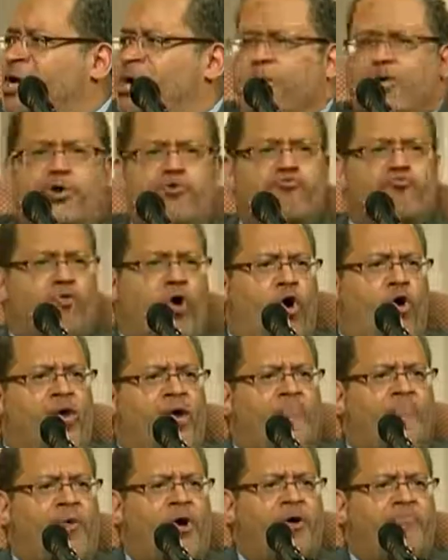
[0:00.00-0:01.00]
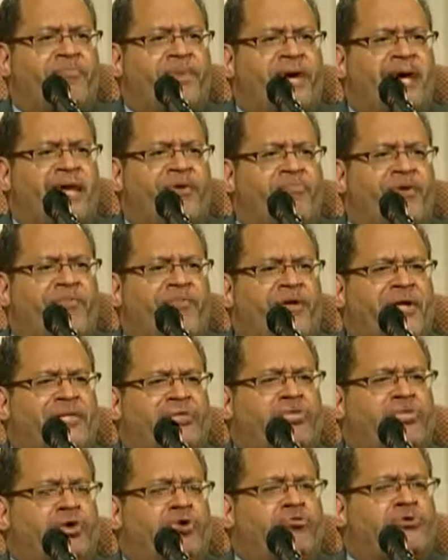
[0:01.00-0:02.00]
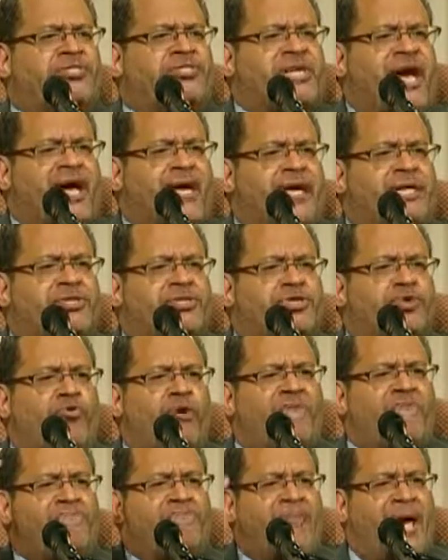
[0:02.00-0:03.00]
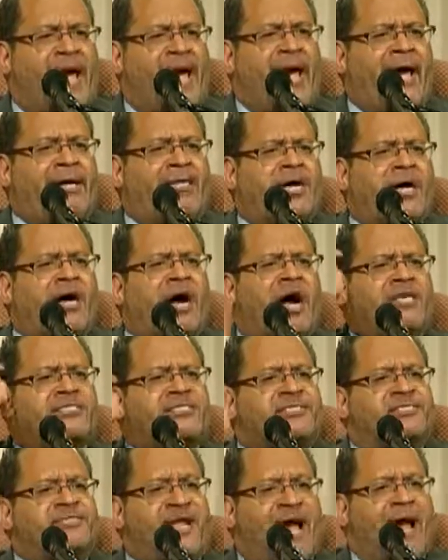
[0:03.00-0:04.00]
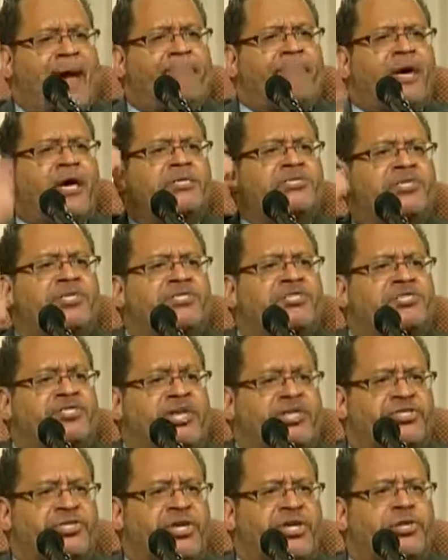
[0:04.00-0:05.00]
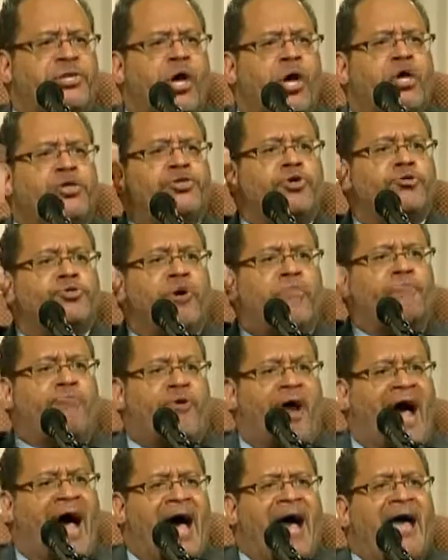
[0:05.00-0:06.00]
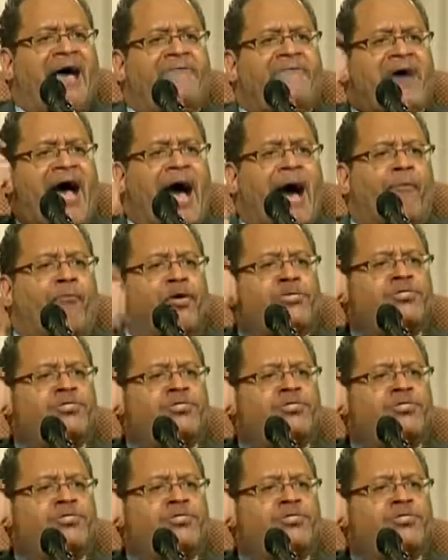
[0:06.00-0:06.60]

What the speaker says: you roll up on me and within 2 seconds you have made a snap decision to deprive our